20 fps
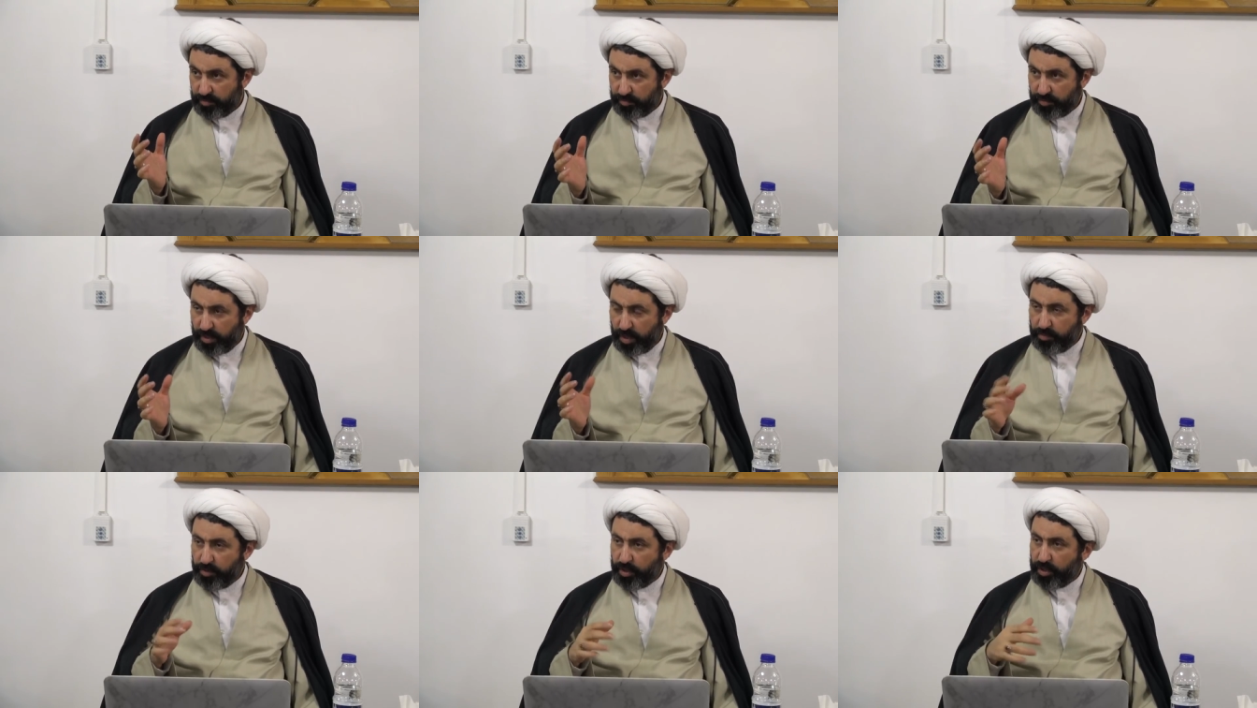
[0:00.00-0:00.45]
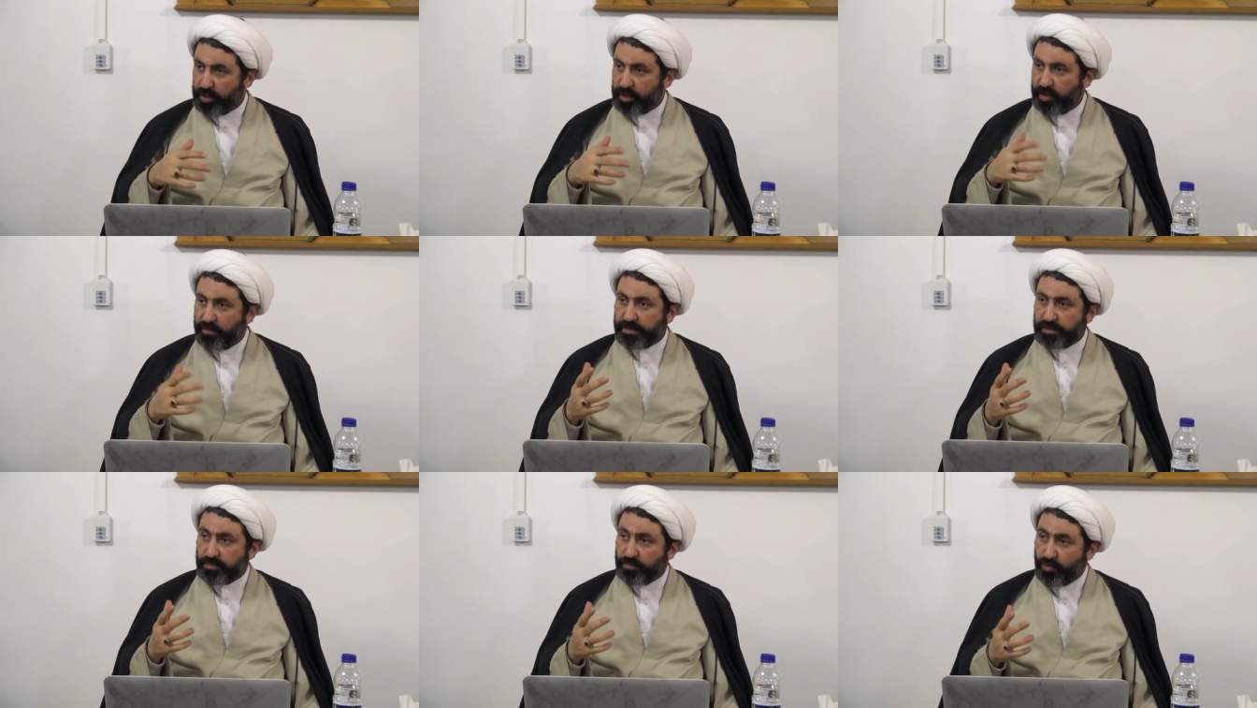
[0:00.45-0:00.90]
Maybe he
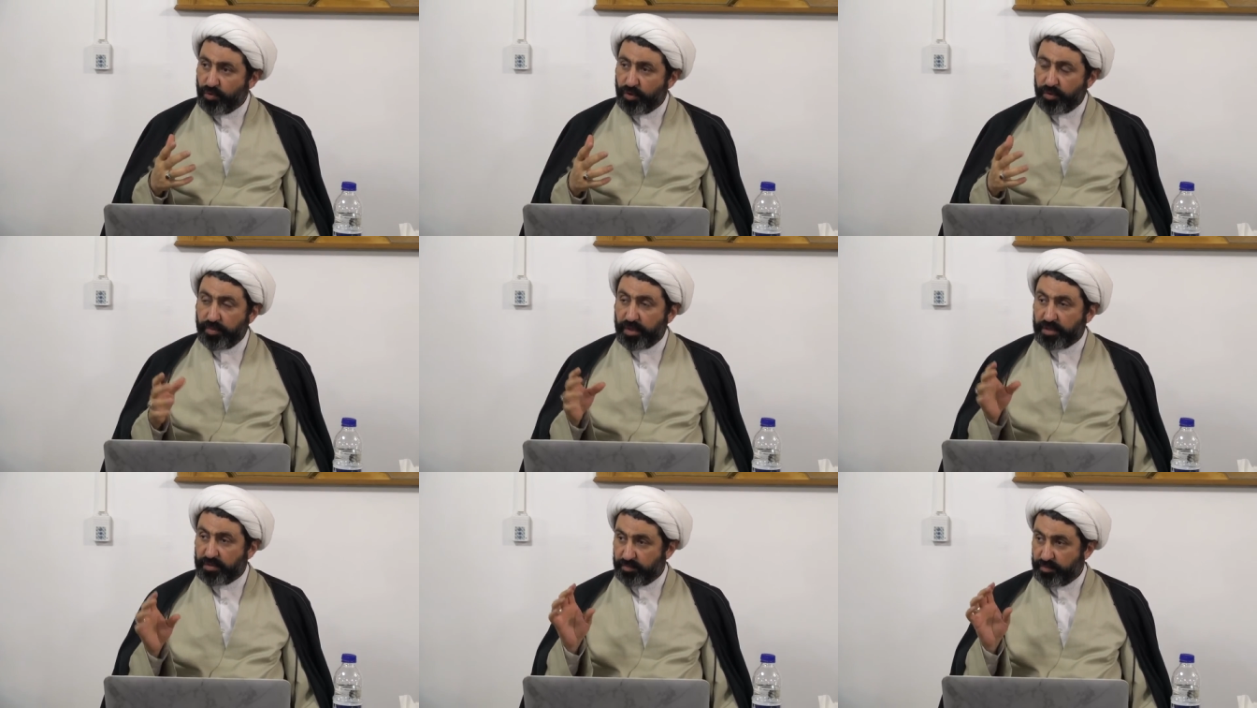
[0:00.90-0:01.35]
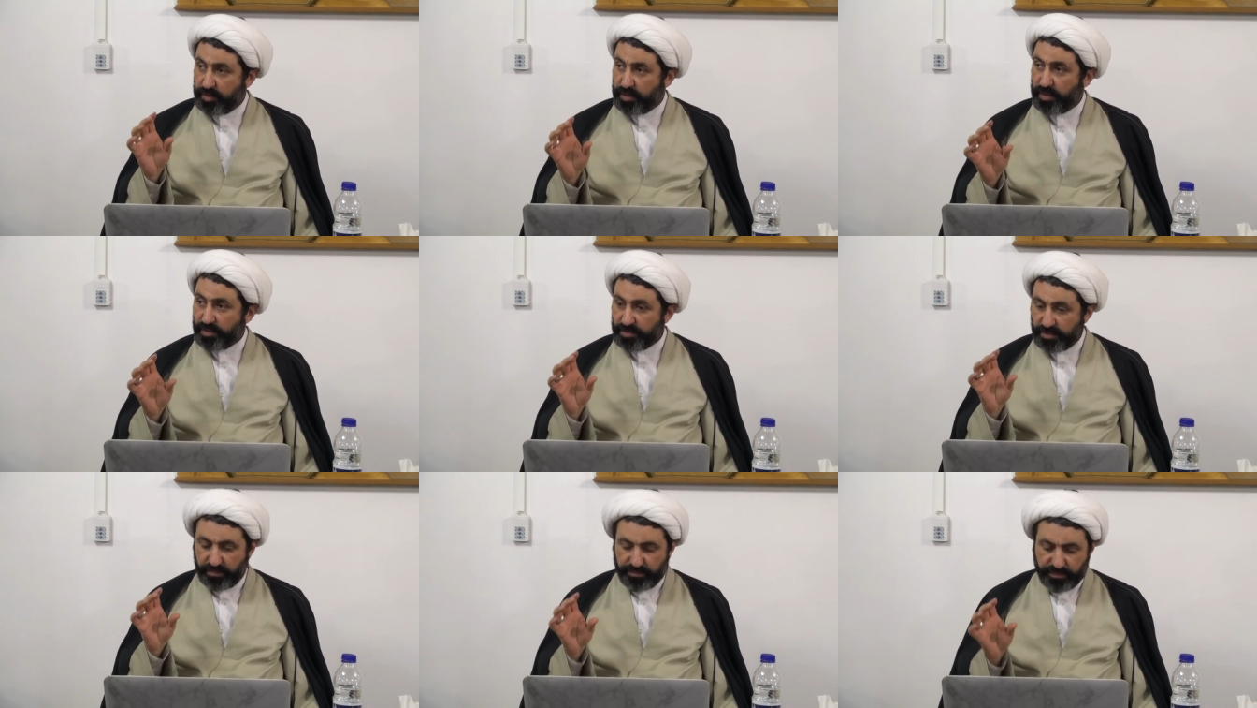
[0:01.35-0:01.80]
gives more, but
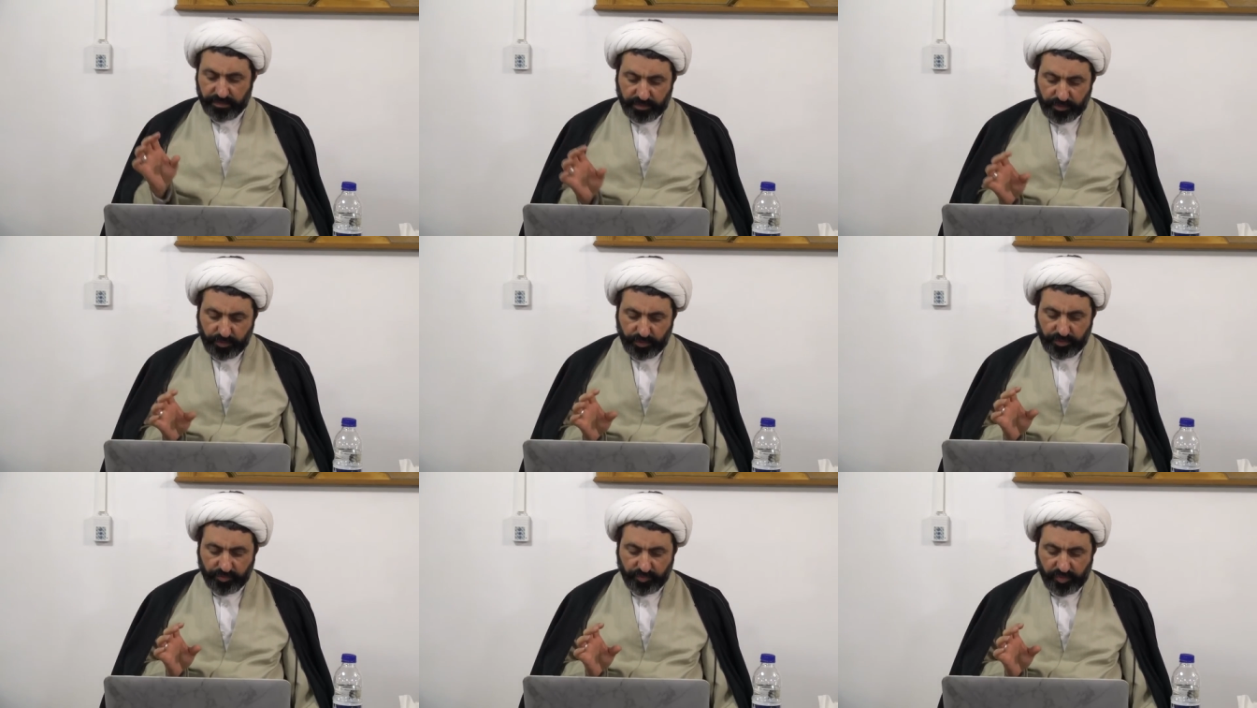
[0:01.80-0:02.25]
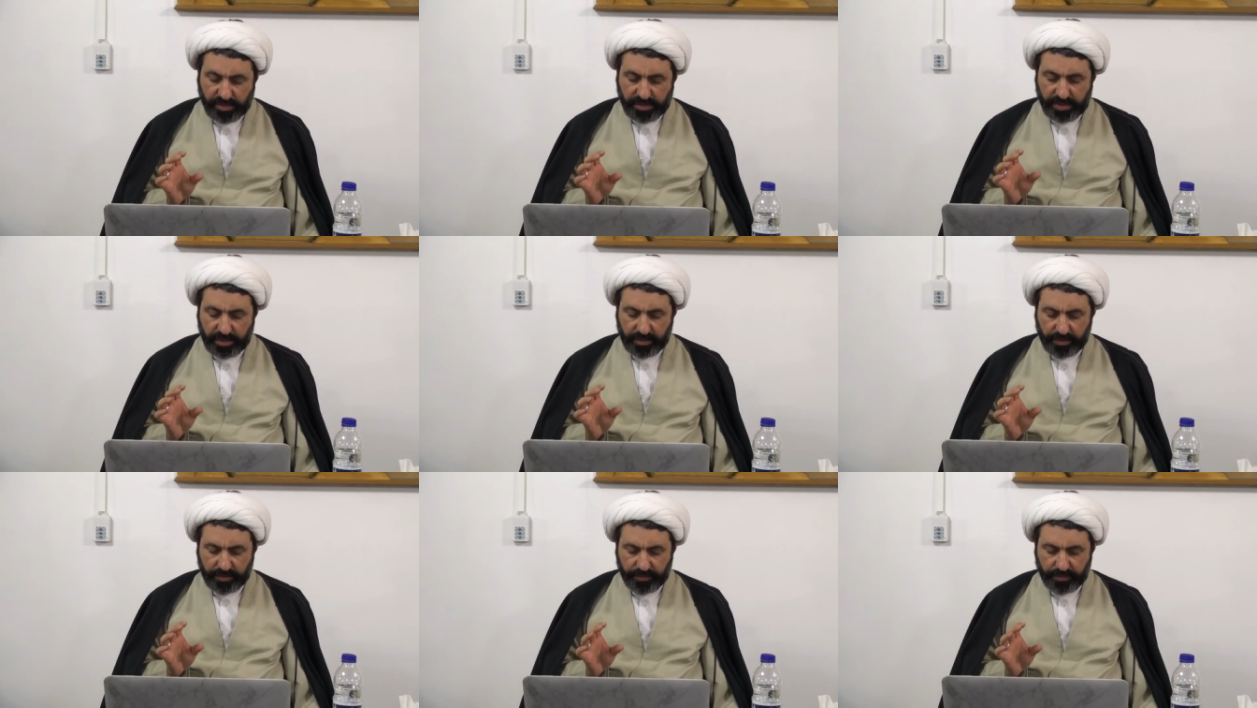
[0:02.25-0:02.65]
because of good reason.